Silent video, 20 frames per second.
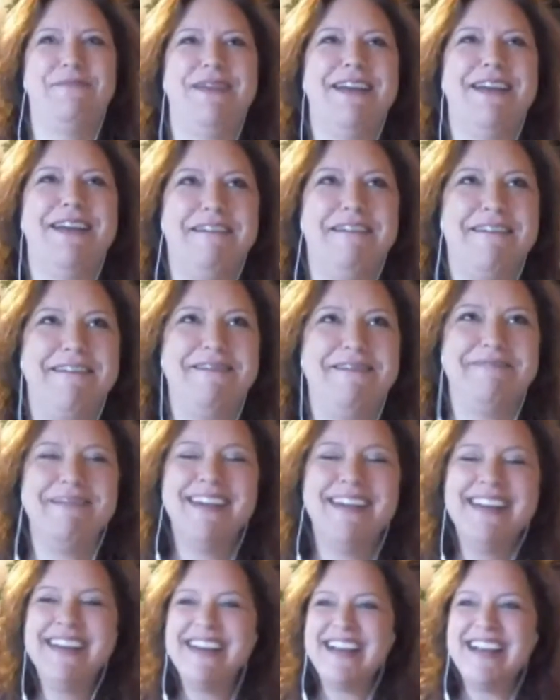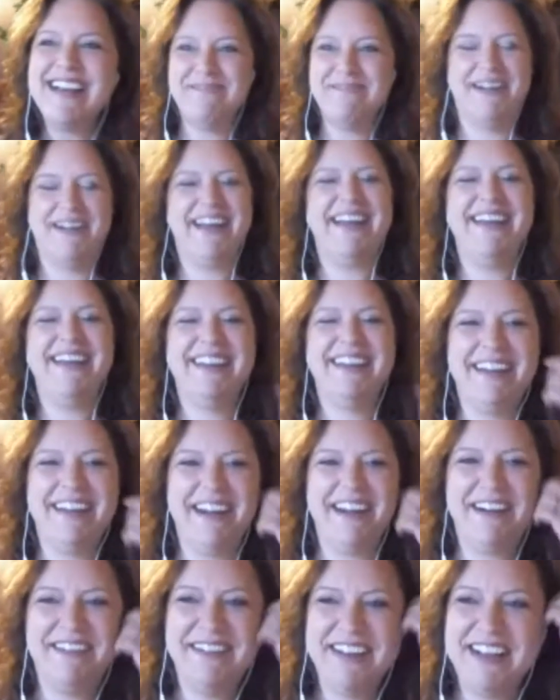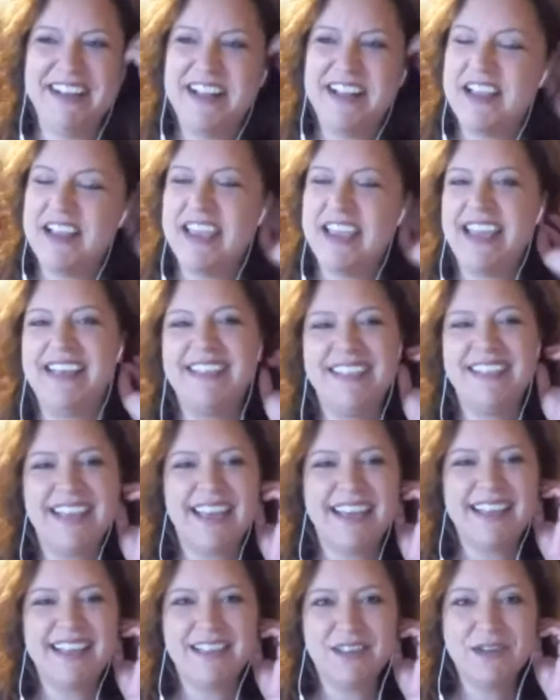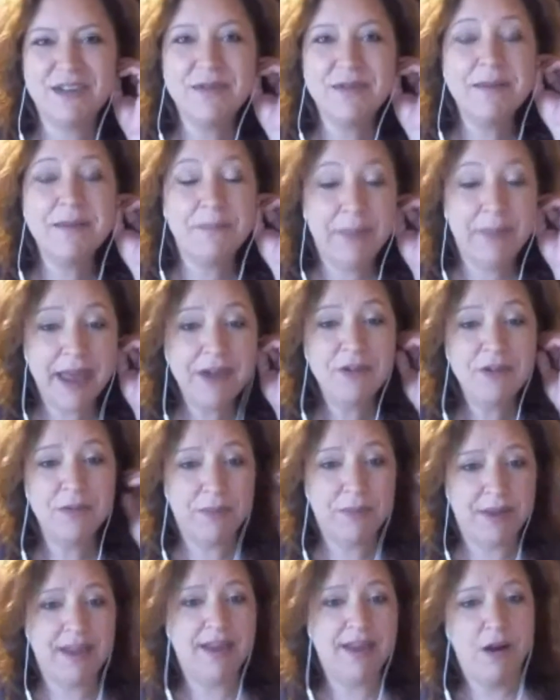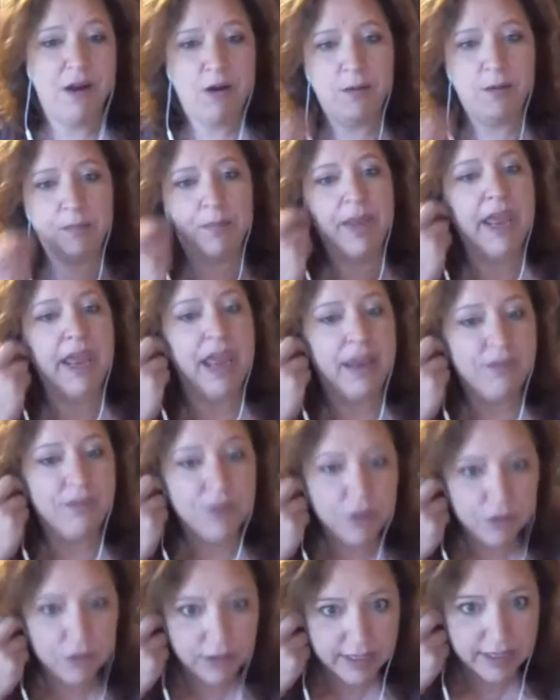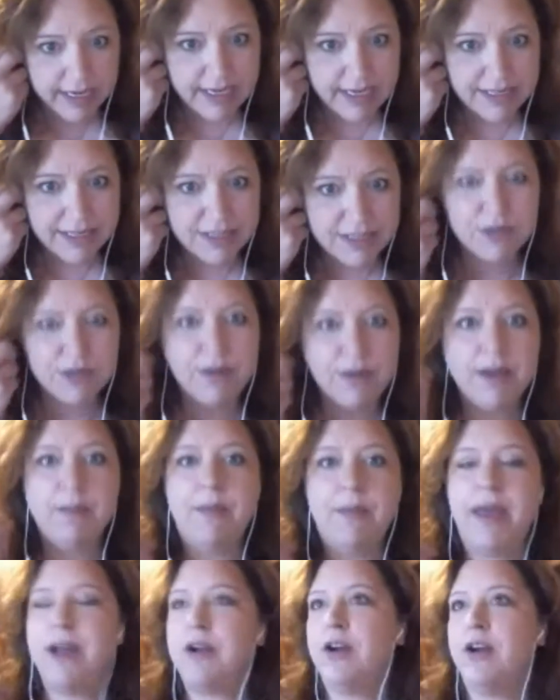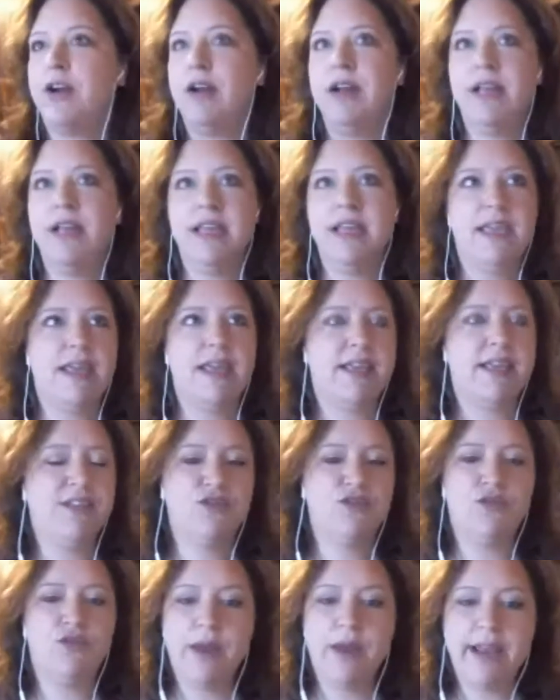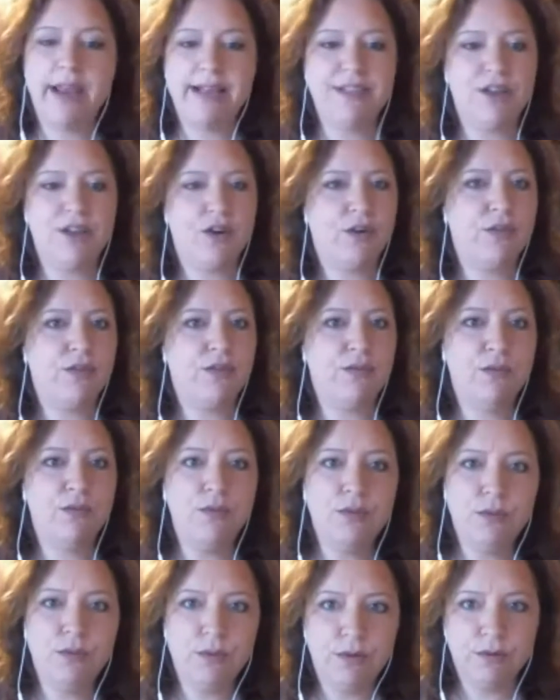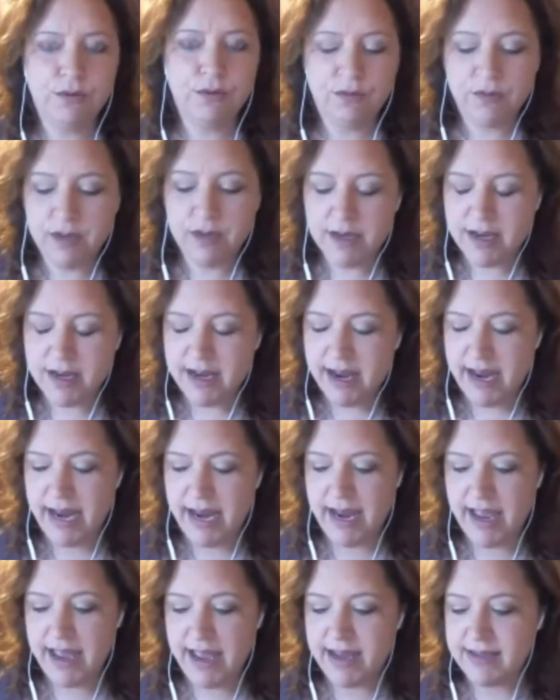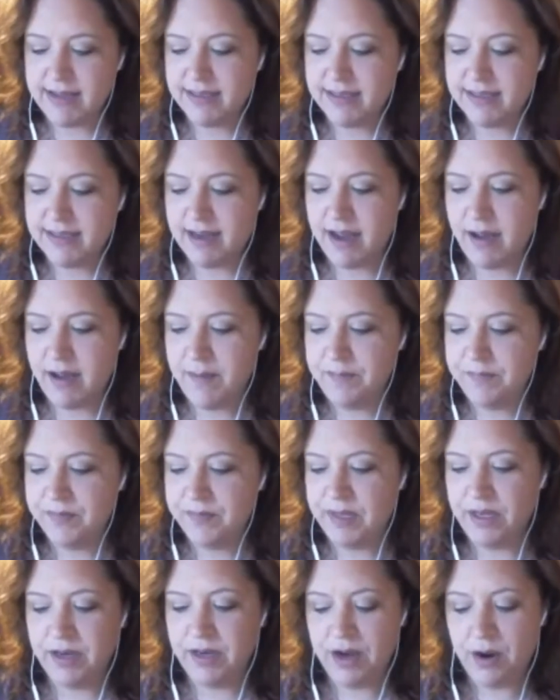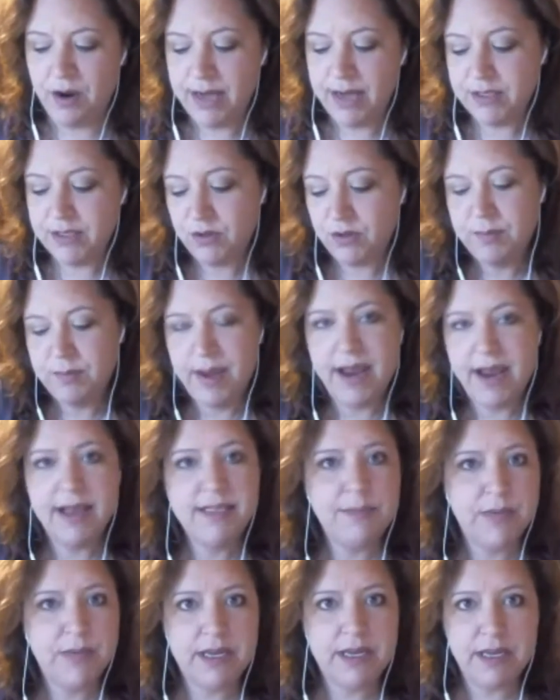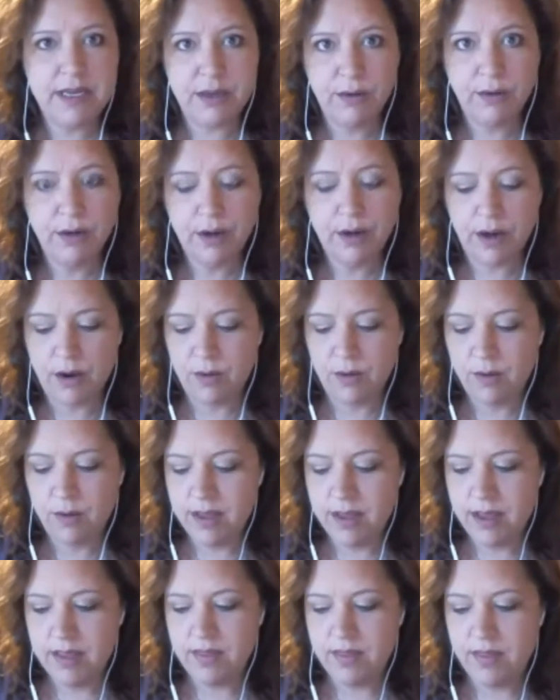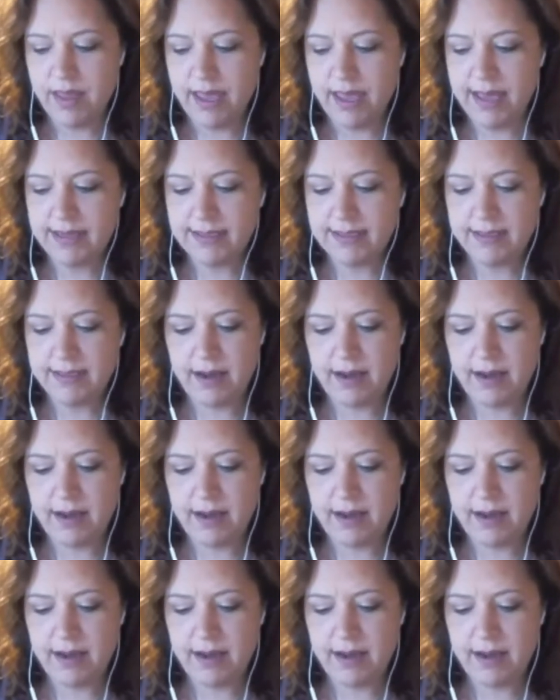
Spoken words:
to be home. But, you know, he's doing better being home. Behaviorally, he's doing better. His grades are through the roof. And, you know, I told my husband a year ago that